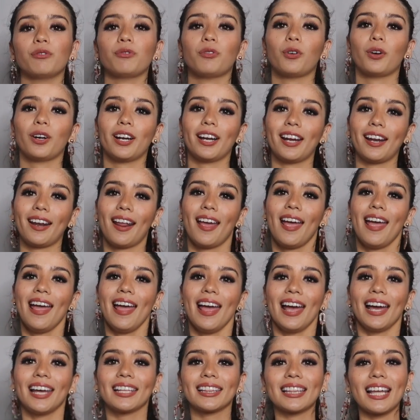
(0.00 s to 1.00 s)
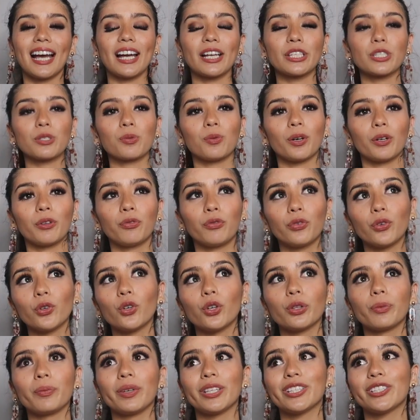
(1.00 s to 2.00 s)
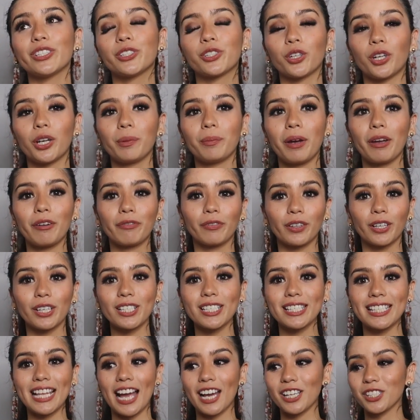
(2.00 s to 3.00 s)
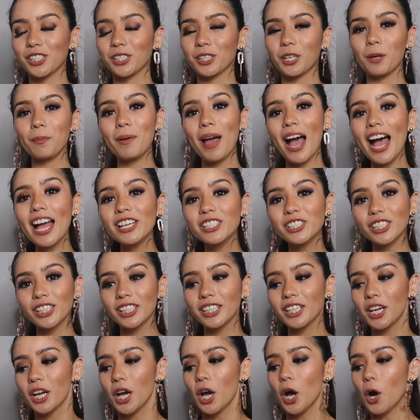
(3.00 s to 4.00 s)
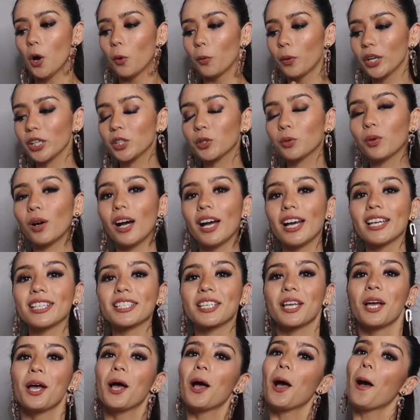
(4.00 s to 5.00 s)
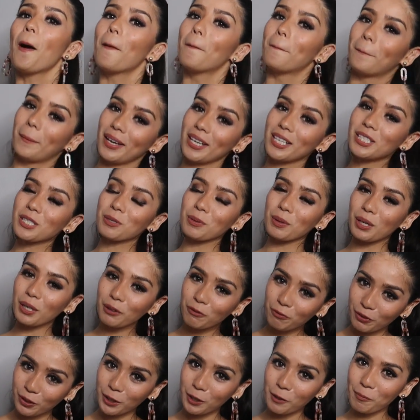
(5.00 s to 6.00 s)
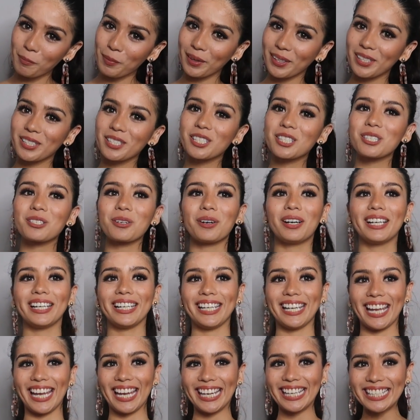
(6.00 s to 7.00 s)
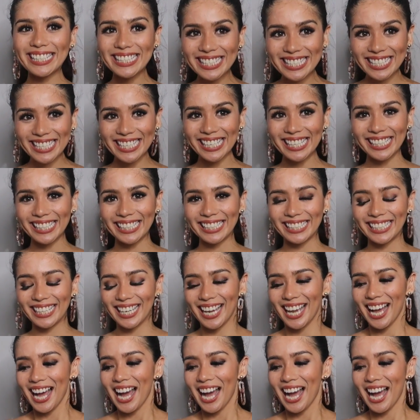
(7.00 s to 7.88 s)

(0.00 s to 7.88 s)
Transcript: for it. And that's what fueled me to join my first national pageant, which was Miss World Philippines 2018.